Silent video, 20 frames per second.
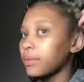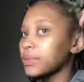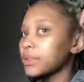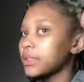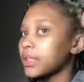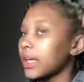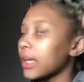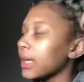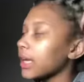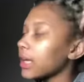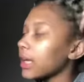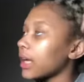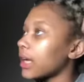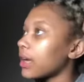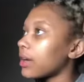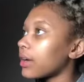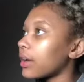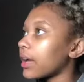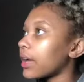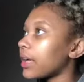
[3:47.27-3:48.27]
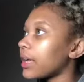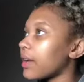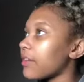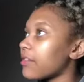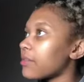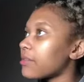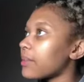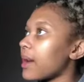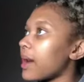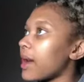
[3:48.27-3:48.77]
just like, okay, never
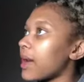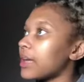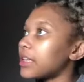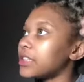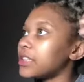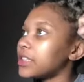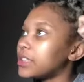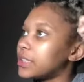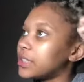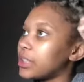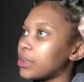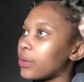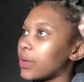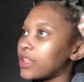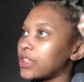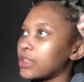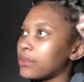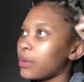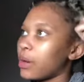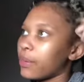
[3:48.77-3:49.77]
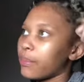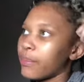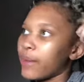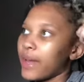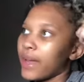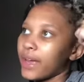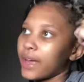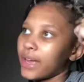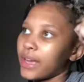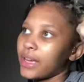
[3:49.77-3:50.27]
mind. She sent the question mark
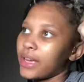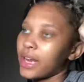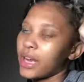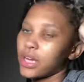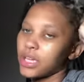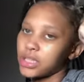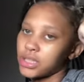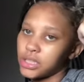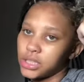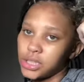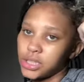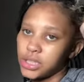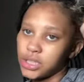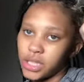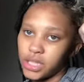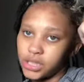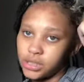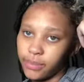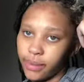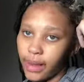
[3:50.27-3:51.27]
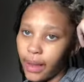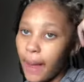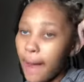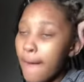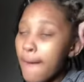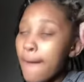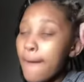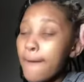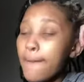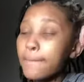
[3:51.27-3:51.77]
back, and I just didn't text her.
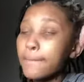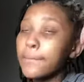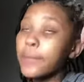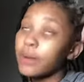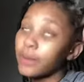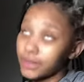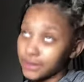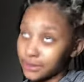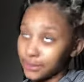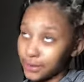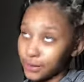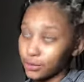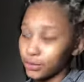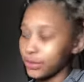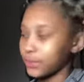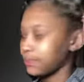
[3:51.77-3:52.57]
But back to my story.